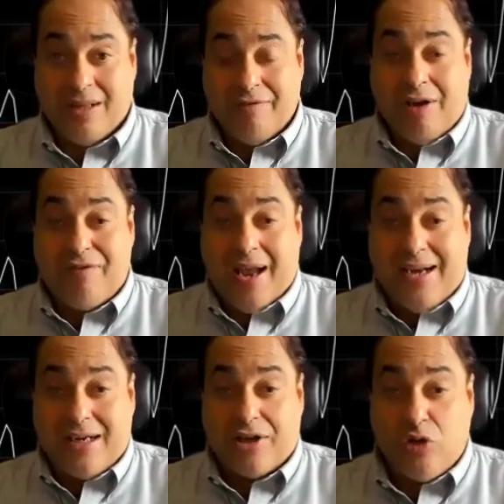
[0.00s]
We have
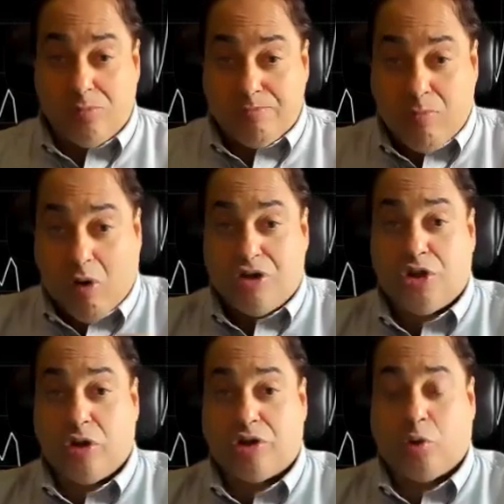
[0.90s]
added a new
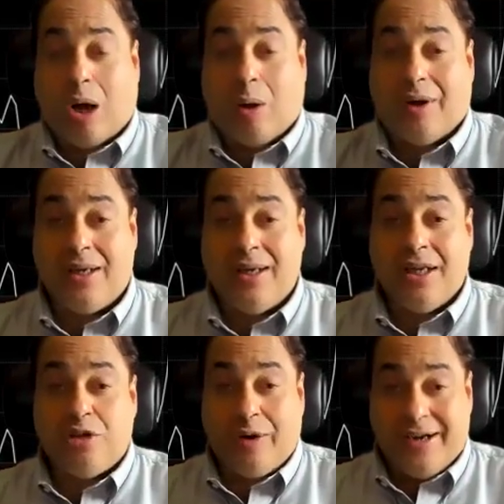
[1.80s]
module to our
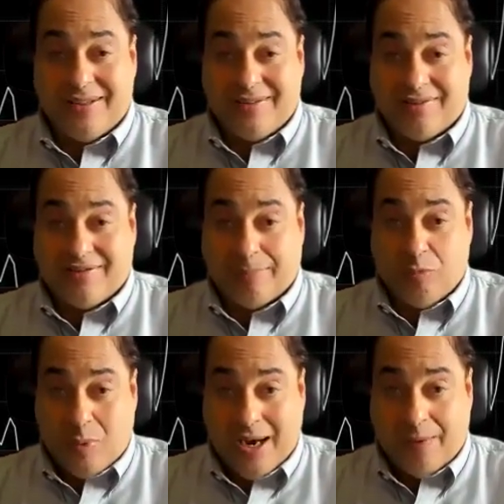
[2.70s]
trading system
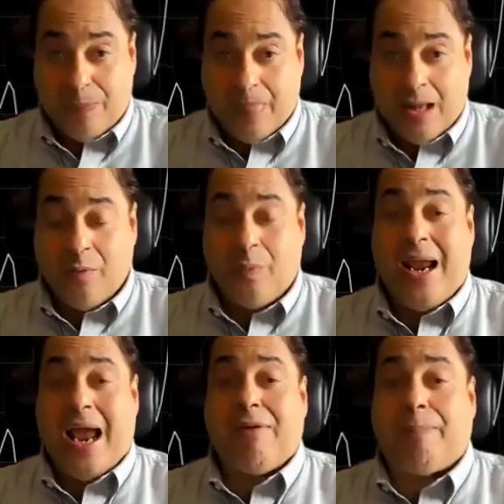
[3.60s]
where we
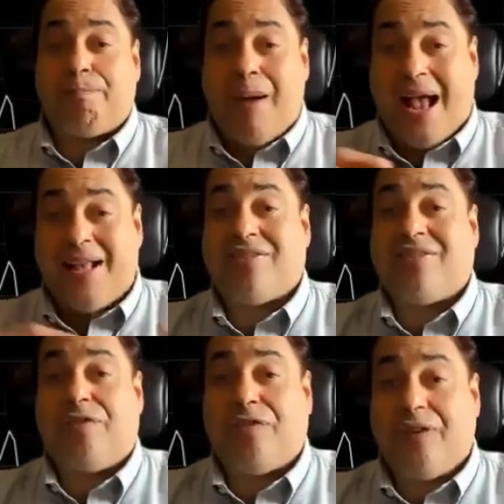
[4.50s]
have a
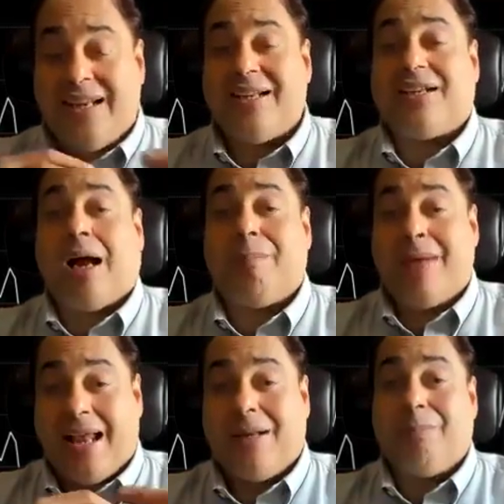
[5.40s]
passive income
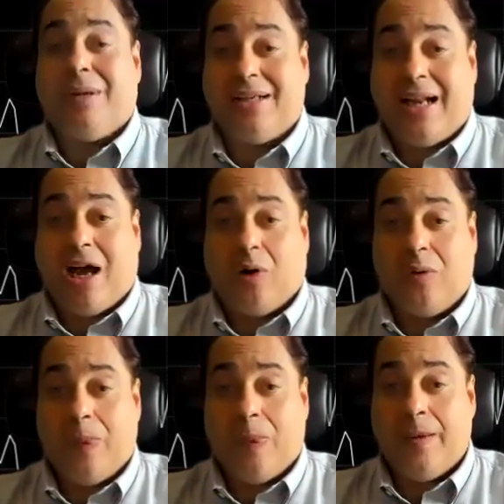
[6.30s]
element now,
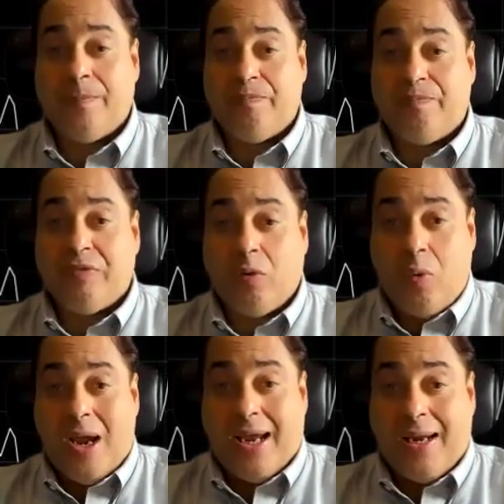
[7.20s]

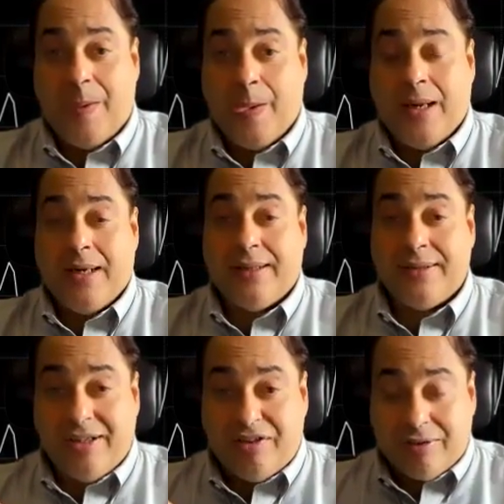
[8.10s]
where
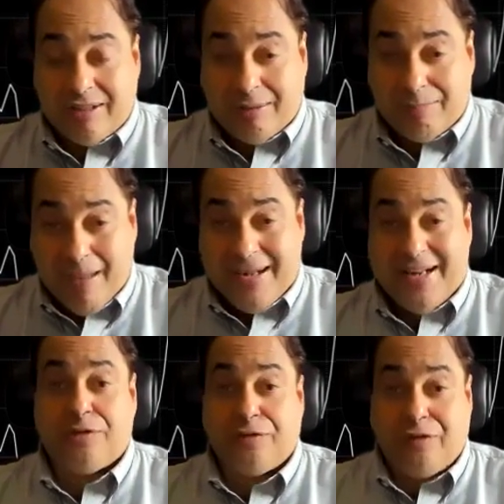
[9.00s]
there's a
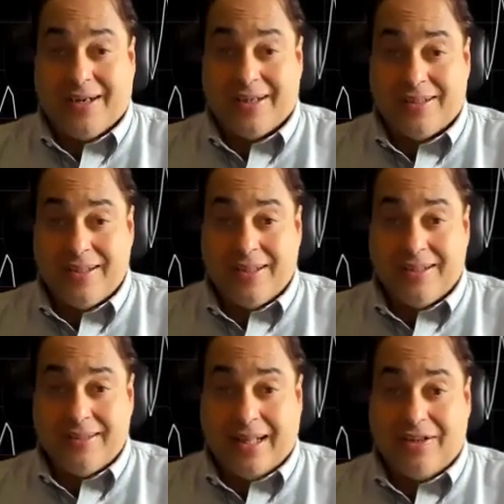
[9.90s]
managed fund
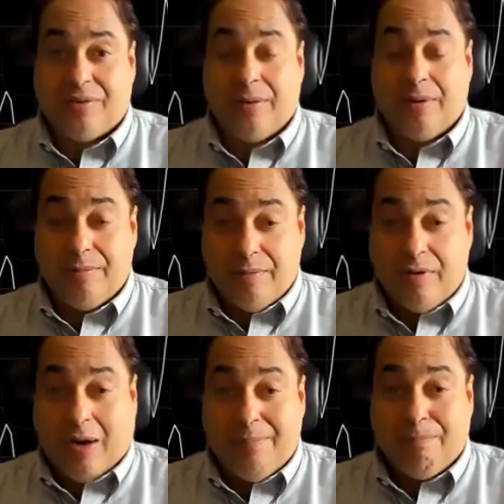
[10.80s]
that is
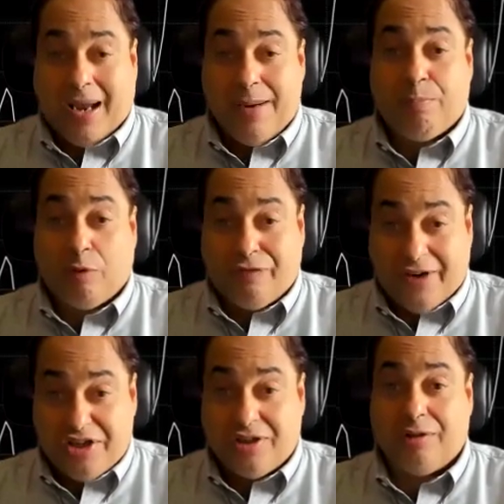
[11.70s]
run by
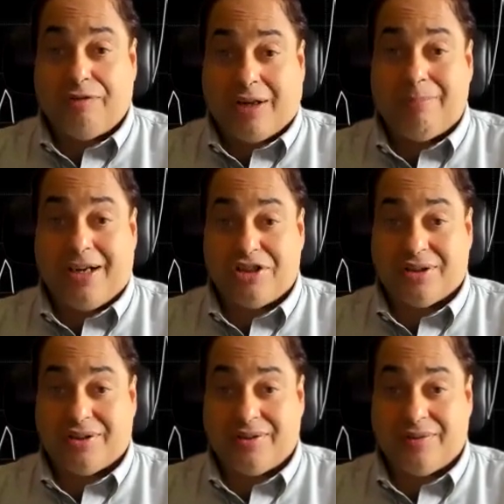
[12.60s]
professional fund
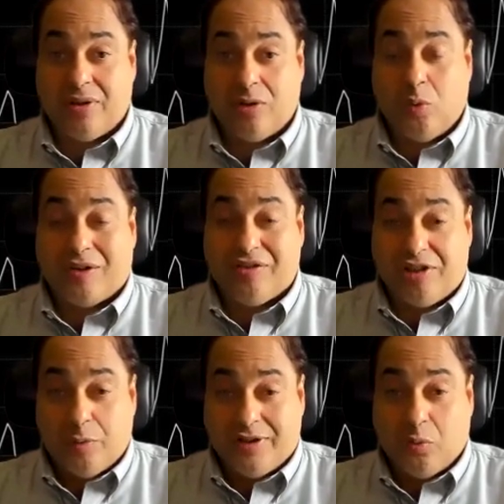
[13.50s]
managers who are
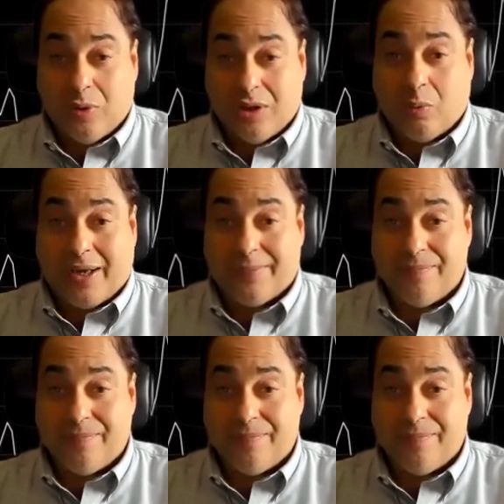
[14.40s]
situated worldwide.